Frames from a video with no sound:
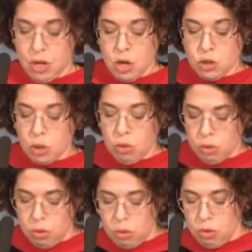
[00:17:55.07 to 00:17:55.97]
So
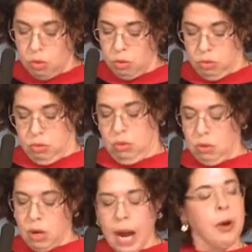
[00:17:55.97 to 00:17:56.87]

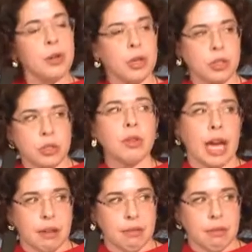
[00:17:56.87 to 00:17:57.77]
how are you going to do that?